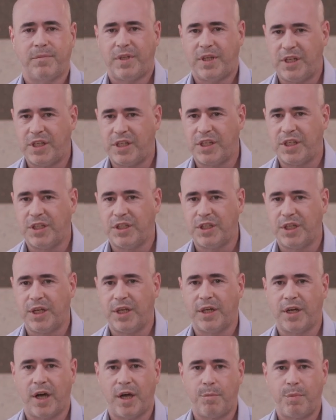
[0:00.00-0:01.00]
E C G
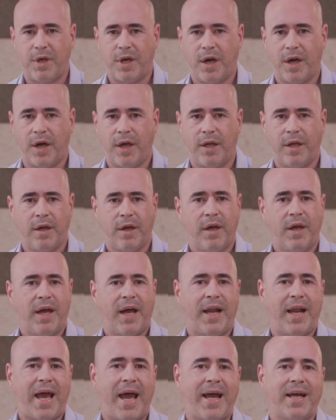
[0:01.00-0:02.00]
and I B I,
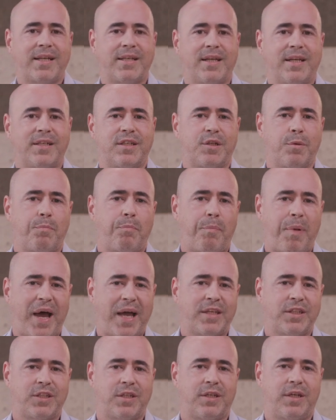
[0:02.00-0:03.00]
and access to
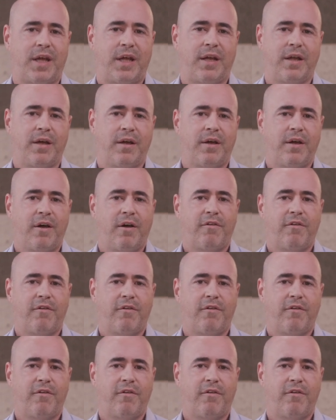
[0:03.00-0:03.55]
batch data